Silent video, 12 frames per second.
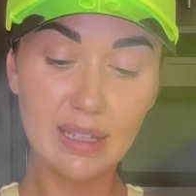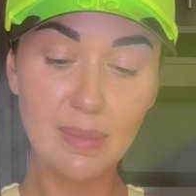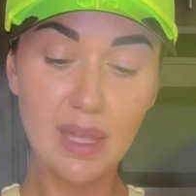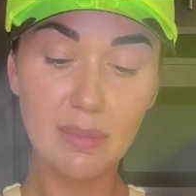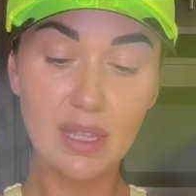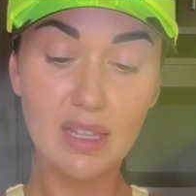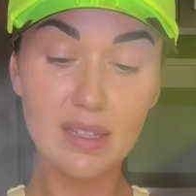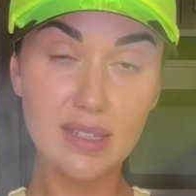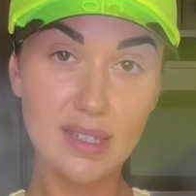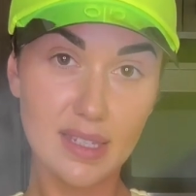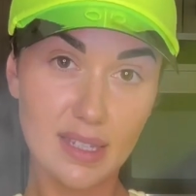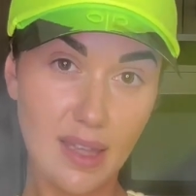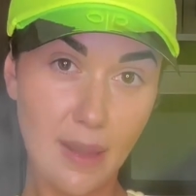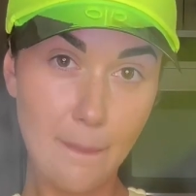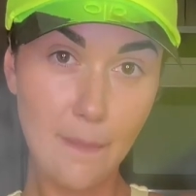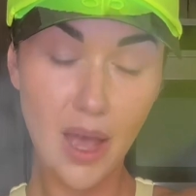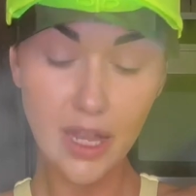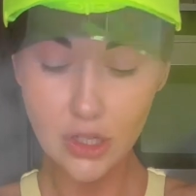maybe this
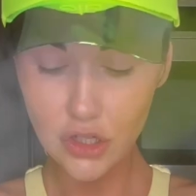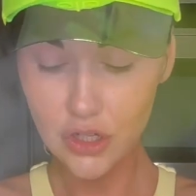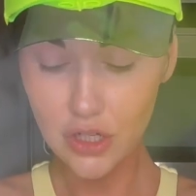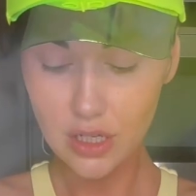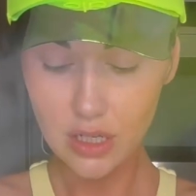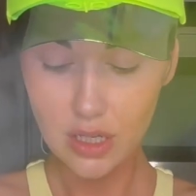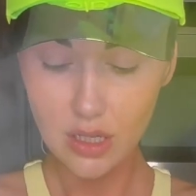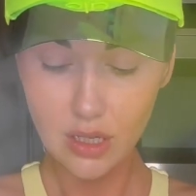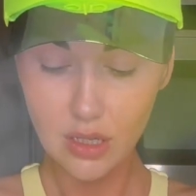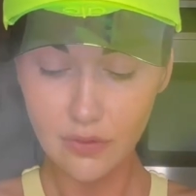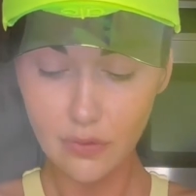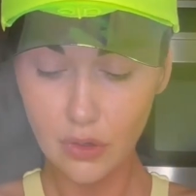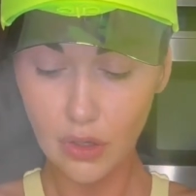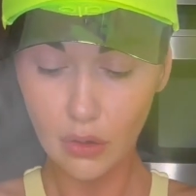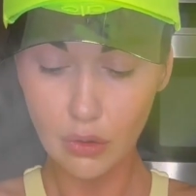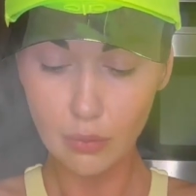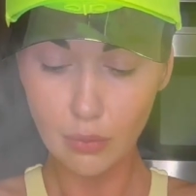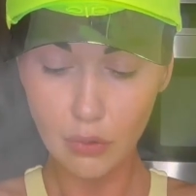much for the
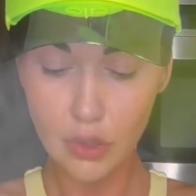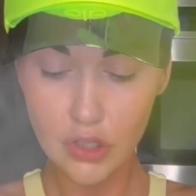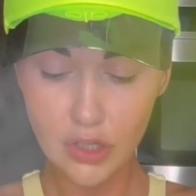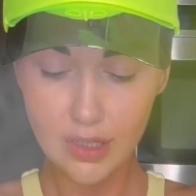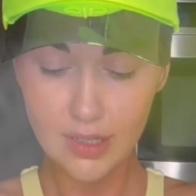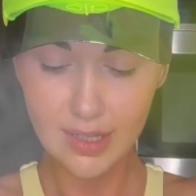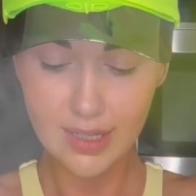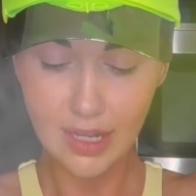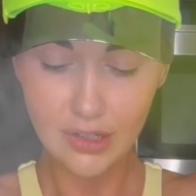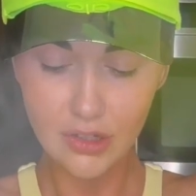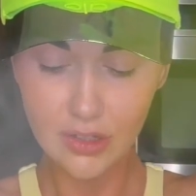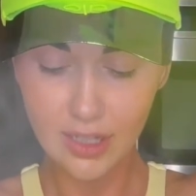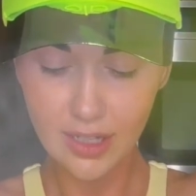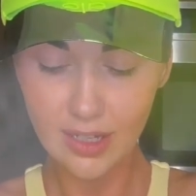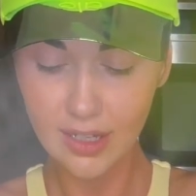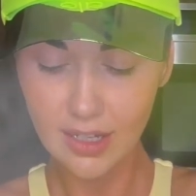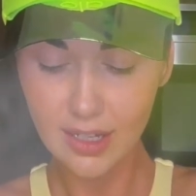whole portions. It actually